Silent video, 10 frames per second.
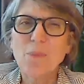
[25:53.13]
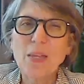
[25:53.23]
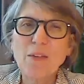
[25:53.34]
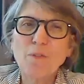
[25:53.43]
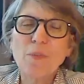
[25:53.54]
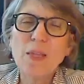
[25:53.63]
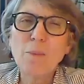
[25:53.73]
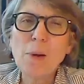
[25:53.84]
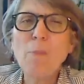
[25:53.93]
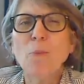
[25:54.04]
if
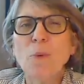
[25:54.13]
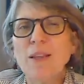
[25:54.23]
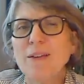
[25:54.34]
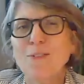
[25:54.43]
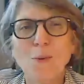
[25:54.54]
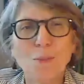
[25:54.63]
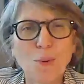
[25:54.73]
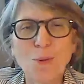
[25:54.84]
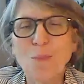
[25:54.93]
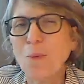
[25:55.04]
remember, we live in a
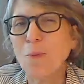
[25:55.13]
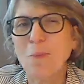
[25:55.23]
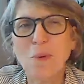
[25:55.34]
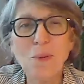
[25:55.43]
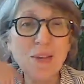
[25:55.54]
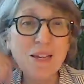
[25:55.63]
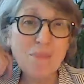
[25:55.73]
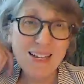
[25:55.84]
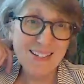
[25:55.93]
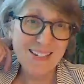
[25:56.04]
world where we're being
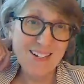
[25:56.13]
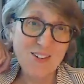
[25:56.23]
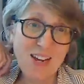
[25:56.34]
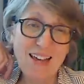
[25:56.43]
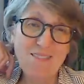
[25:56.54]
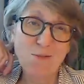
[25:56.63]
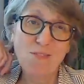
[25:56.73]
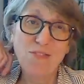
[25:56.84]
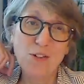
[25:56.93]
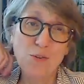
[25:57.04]
messaged at
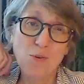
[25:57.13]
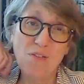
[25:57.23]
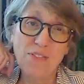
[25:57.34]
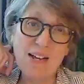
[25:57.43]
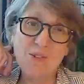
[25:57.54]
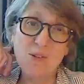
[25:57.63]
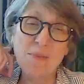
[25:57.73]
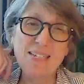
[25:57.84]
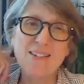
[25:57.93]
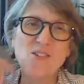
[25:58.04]
roughly 12,000
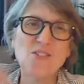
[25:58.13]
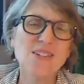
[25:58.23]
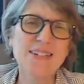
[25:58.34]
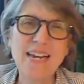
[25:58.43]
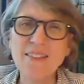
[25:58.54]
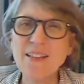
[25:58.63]
messages a day.